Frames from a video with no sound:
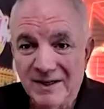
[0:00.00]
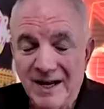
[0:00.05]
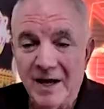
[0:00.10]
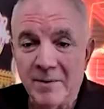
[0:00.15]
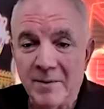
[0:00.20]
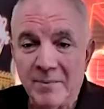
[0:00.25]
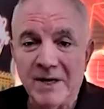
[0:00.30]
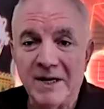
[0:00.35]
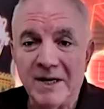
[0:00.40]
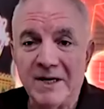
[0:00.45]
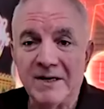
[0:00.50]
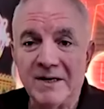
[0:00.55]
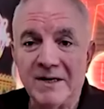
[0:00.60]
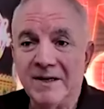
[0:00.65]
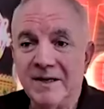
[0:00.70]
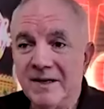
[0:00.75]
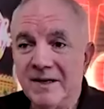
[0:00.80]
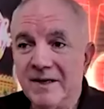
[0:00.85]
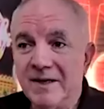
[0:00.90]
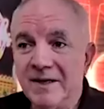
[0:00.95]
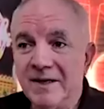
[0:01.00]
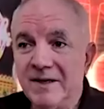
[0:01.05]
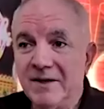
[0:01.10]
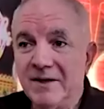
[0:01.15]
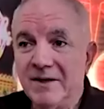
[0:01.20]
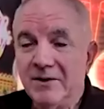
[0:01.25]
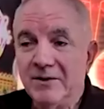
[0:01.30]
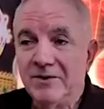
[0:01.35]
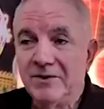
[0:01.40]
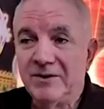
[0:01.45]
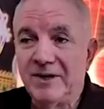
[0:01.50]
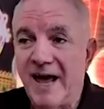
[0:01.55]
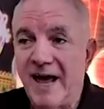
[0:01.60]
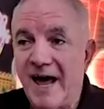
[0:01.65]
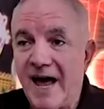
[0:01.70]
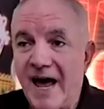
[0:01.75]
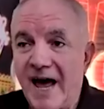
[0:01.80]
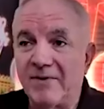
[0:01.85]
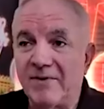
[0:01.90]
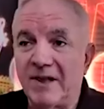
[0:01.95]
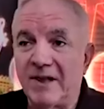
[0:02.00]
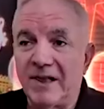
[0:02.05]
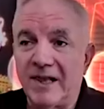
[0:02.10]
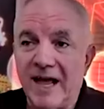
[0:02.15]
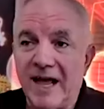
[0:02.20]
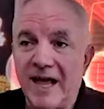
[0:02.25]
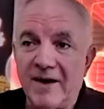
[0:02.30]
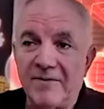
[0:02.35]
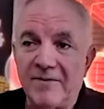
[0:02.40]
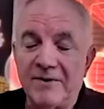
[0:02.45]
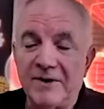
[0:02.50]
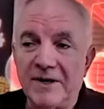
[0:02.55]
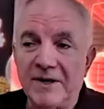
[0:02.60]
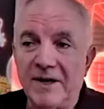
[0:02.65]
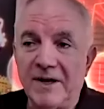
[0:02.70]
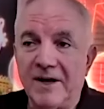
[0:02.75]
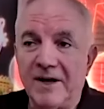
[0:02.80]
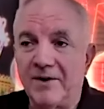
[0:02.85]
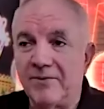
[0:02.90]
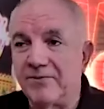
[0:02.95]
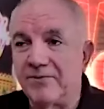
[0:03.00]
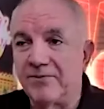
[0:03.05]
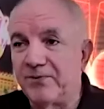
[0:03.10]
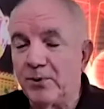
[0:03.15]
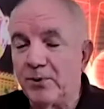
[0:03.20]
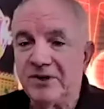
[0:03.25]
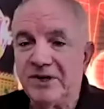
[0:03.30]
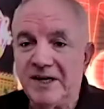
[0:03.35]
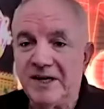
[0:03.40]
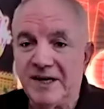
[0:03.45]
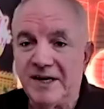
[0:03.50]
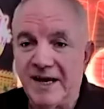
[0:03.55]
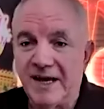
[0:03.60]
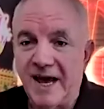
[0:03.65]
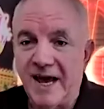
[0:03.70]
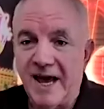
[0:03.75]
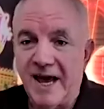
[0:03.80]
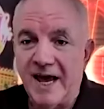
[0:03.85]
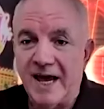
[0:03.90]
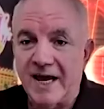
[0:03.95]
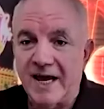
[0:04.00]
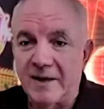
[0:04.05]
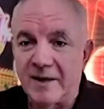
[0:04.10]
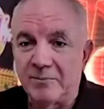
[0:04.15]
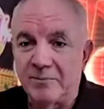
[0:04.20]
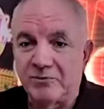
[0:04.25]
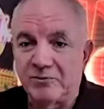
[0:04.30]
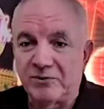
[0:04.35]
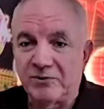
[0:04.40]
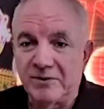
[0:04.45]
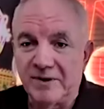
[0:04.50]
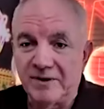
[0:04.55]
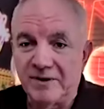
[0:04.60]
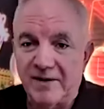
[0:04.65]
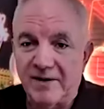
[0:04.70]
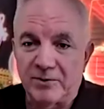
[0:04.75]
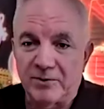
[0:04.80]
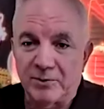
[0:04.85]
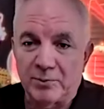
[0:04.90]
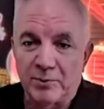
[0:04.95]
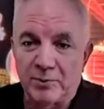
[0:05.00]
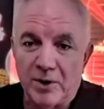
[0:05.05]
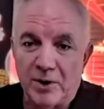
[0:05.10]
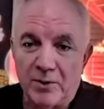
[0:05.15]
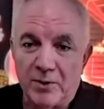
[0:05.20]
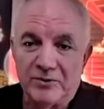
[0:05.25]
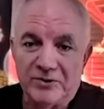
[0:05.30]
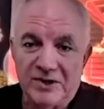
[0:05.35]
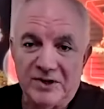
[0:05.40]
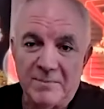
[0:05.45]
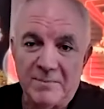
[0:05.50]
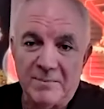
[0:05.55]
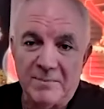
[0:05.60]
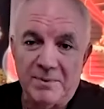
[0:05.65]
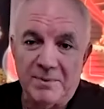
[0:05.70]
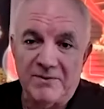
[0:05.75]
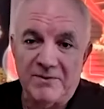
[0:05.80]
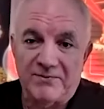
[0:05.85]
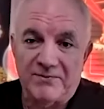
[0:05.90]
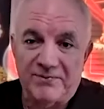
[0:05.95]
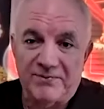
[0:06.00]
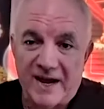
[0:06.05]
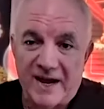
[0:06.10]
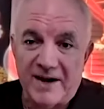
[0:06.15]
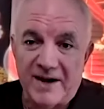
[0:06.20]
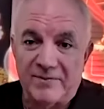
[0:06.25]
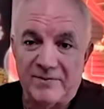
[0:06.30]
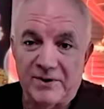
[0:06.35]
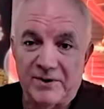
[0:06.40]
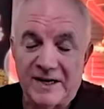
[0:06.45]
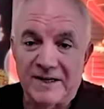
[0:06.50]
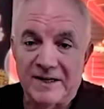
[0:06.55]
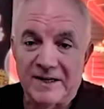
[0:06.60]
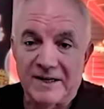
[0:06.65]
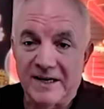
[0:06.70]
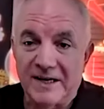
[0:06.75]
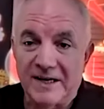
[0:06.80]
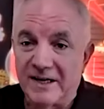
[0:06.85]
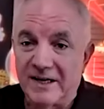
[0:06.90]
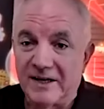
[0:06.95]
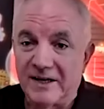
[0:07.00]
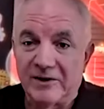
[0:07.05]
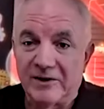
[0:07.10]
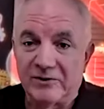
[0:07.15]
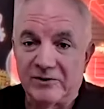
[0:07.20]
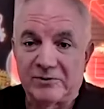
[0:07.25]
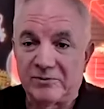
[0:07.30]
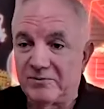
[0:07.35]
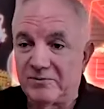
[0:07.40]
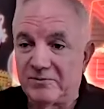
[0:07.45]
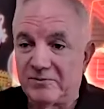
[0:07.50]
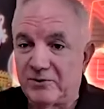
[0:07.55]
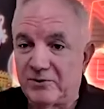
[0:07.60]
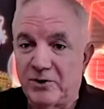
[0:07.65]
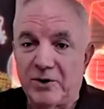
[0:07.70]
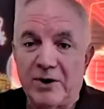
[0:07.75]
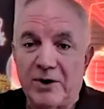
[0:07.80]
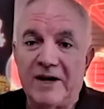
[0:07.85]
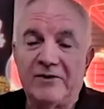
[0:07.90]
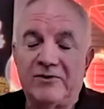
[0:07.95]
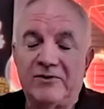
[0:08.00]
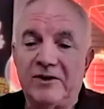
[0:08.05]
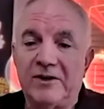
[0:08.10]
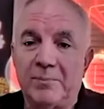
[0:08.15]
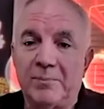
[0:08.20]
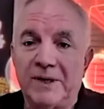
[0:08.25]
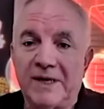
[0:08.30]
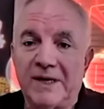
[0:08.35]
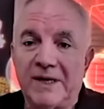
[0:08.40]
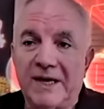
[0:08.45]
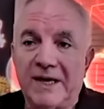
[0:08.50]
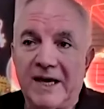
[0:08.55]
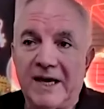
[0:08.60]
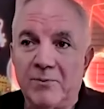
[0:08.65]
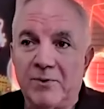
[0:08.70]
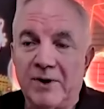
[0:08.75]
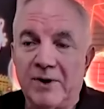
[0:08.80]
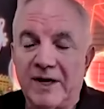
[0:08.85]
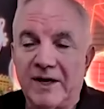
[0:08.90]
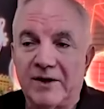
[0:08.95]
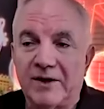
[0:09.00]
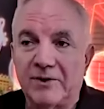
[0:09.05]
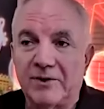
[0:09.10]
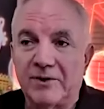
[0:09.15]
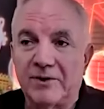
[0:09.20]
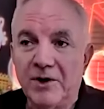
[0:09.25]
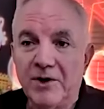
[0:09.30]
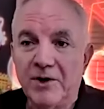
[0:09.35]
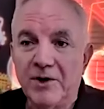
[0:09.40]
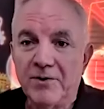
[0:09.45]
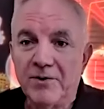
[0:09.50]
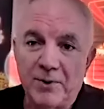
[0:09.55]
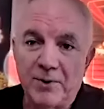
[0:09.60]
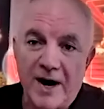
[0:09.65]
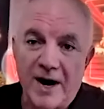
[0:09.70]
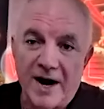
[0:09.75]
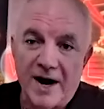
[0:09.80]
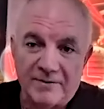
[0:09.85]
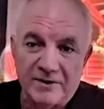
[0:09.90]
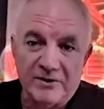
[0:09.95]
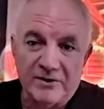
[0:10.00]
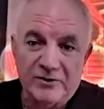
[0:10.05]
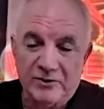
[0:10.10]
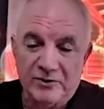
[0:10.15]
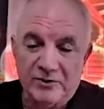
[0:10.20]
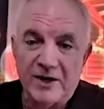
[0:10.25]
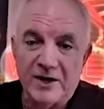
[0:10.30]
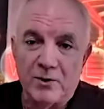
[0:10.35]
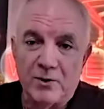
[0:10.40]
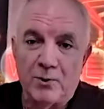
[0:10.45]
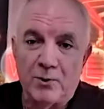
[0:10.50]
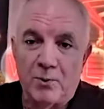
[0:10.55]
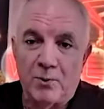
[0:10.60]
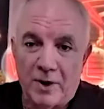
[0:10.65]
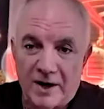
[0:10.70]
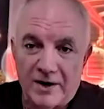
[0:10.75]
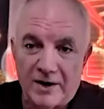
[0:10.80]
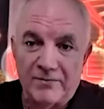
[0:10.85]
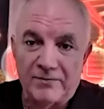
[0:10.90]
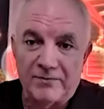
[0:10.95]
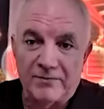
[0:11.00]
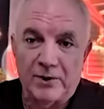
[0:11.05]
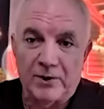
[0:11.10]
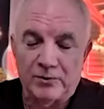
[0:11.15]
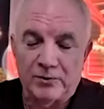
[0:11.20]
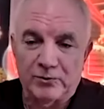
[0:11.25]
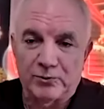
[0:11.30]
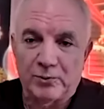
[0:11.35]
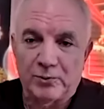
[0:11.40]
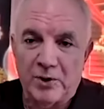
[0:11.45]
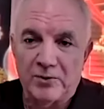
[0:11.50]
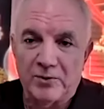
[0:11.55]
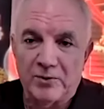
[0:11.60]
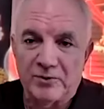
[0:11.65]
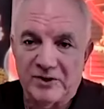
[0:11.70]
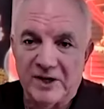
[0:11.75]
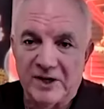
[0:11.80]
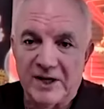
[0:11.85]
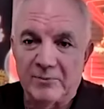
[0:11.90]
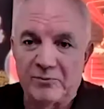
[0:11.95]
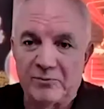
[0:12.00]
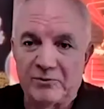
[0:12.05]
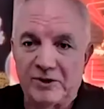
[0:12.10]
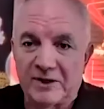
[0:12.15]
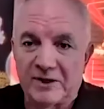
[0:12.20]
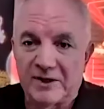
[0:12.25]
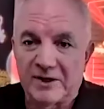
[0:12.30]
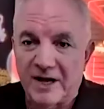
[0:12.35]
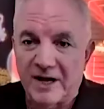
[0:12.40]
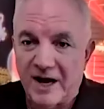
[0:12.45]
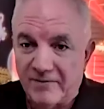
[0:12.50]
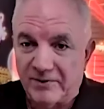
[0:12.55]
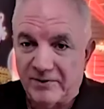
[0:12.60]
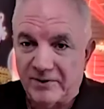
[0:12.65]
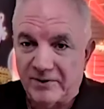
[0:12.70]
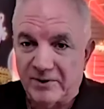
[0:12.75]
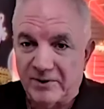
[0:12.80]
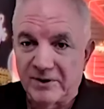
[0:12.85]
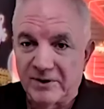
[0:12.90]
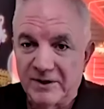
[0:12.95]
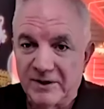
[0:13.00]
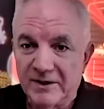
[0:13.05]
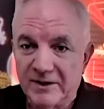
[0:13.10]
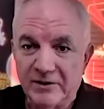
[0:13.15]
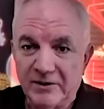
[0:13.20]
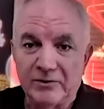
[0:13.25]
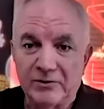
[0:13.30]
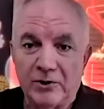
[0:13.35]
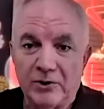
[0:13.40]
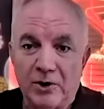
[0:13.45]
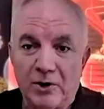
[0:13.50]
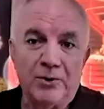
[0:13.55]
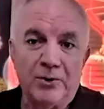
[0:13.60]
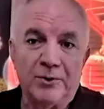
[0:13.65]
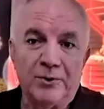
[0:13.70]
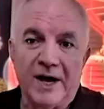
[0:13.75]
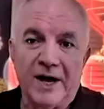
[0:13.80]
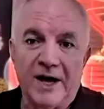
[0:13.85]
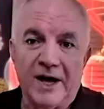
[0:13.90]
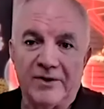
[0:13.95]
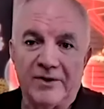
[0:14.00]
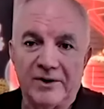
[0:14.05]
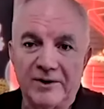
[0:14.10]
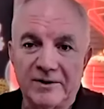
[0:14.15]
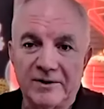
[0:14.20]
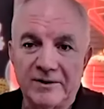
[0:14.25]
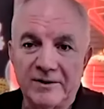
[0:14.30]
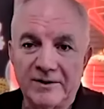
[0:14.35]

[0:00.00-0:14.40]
I mean, to have 11 of 14 games have the road team be favored in is crazy to begin with. For every single one of those road teams to cover is a whole nother.